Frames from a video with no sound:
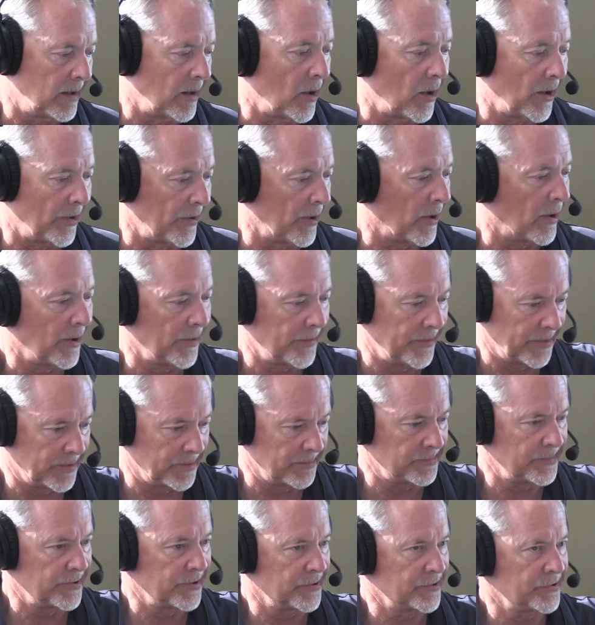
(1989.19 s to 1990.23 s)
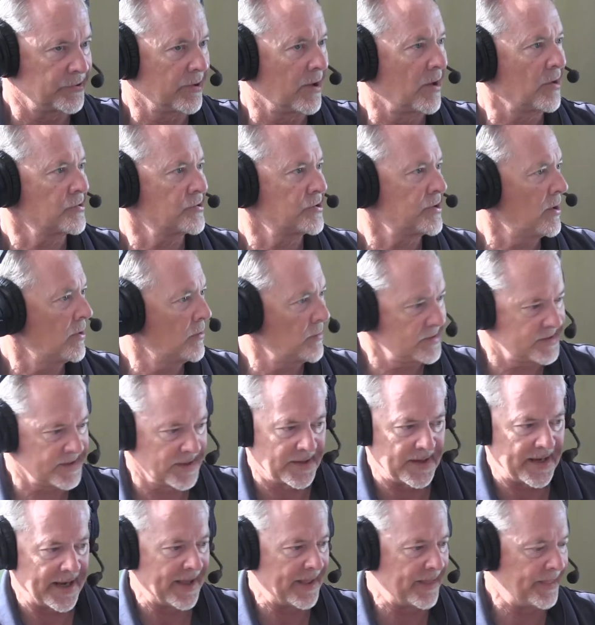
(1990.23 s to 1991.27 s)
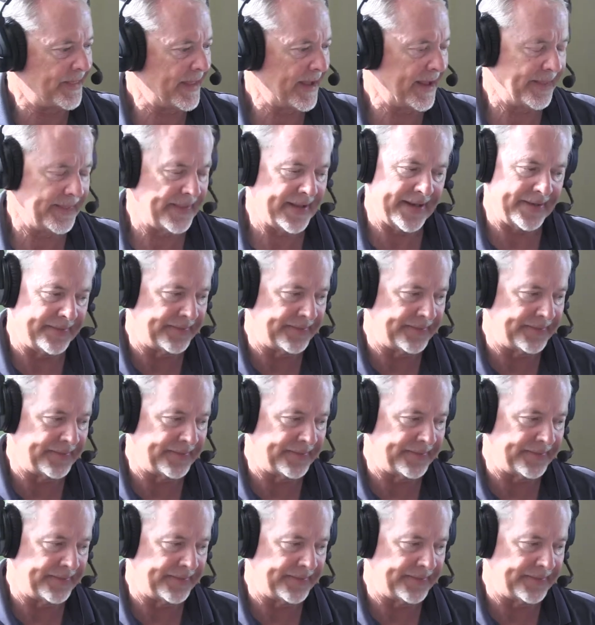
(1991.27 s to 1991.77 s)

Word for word: on, on their, their draw shows, right. and, and, right.